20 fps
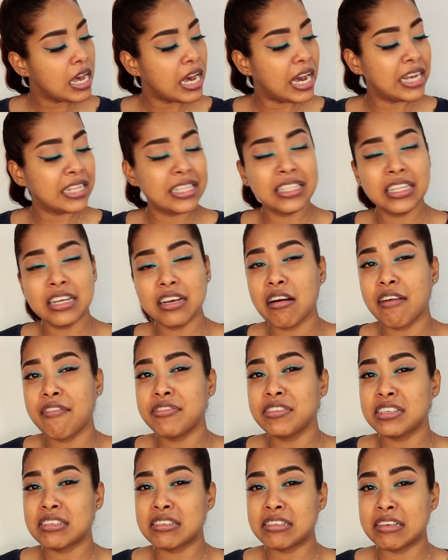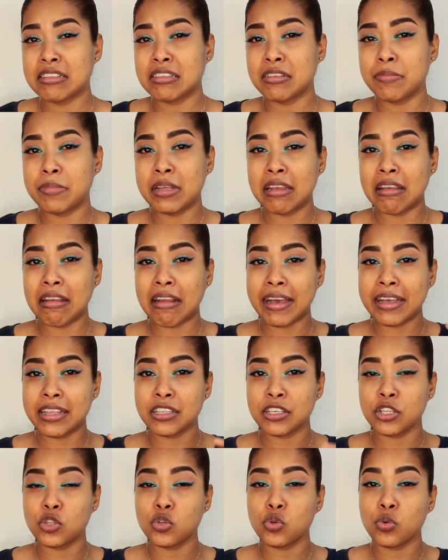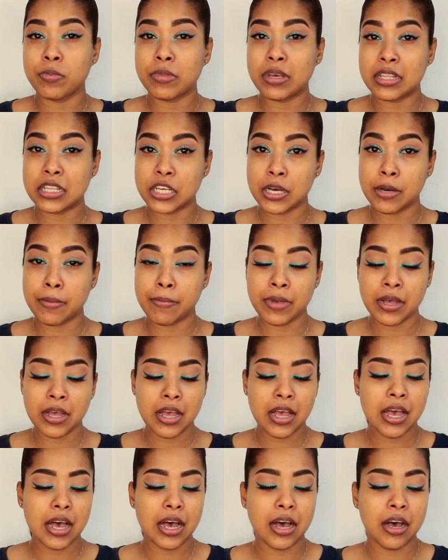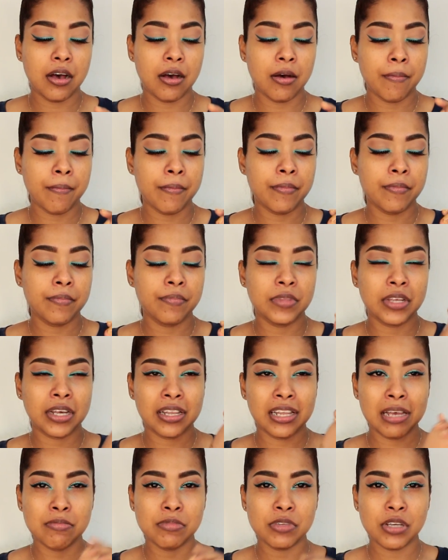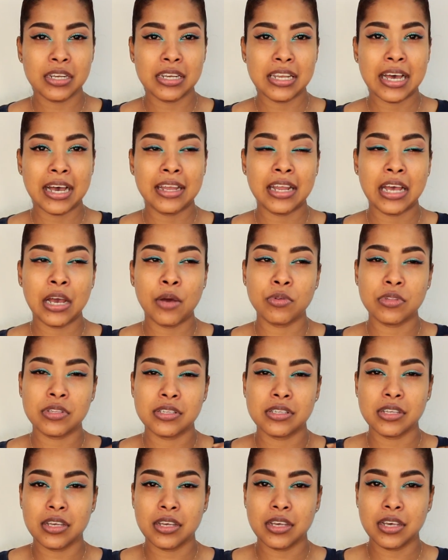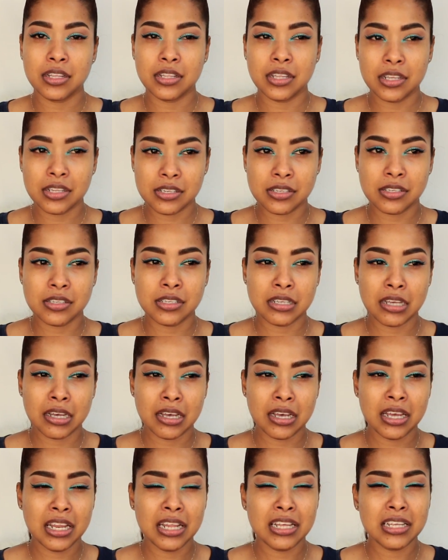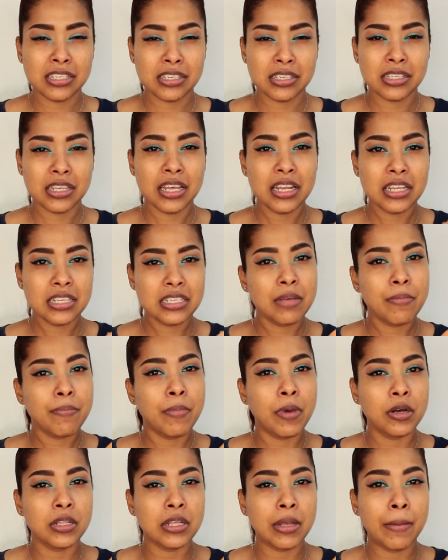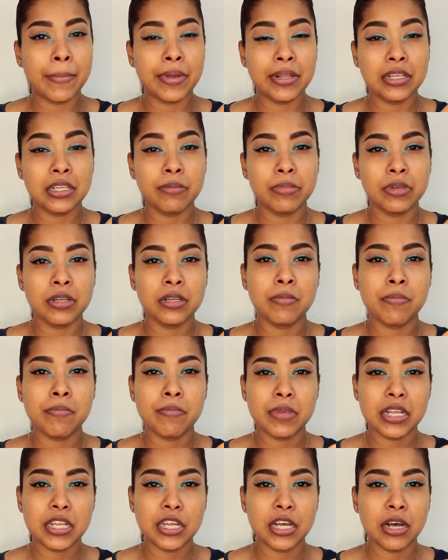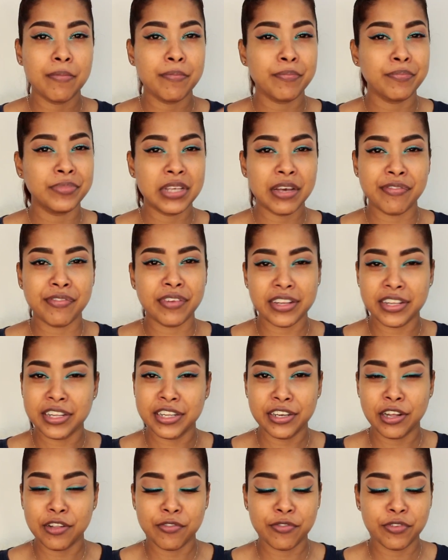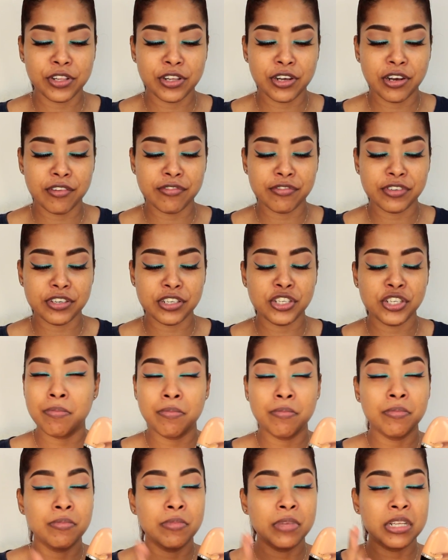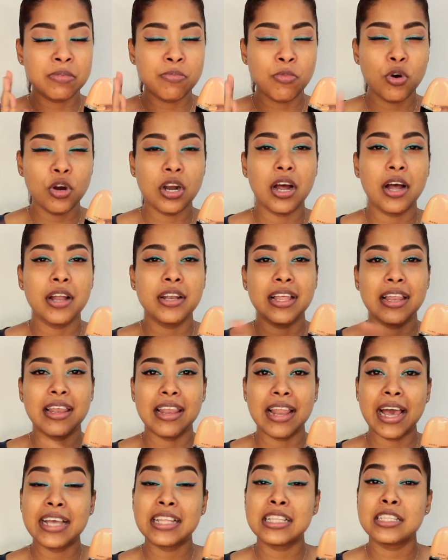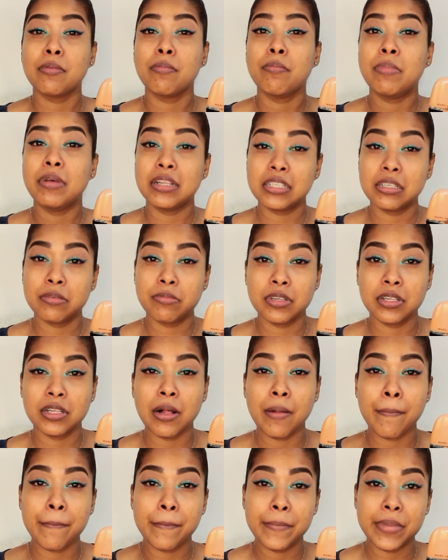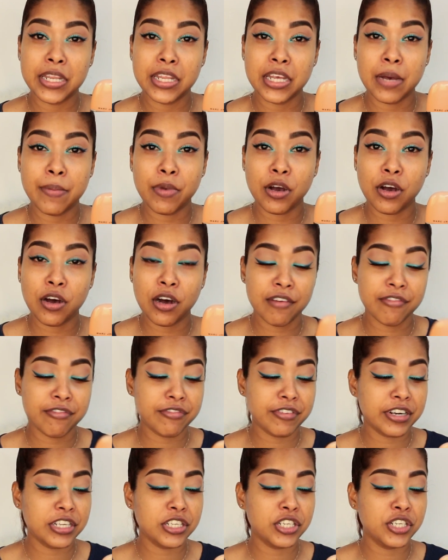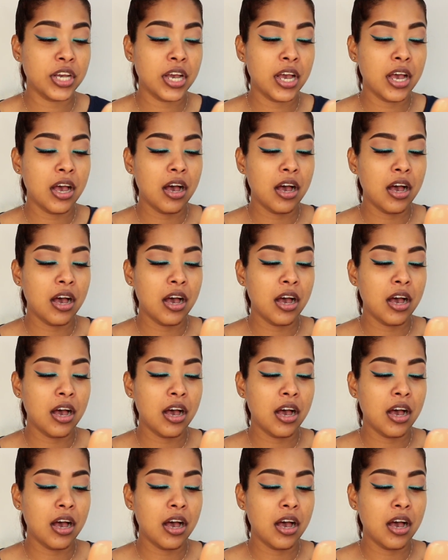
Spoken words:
I think the coverage is set to be light to medium. The claims on that, I would say it is about a buildable medium, definitely not full coverage. It's more on the light to buildable medium coverage.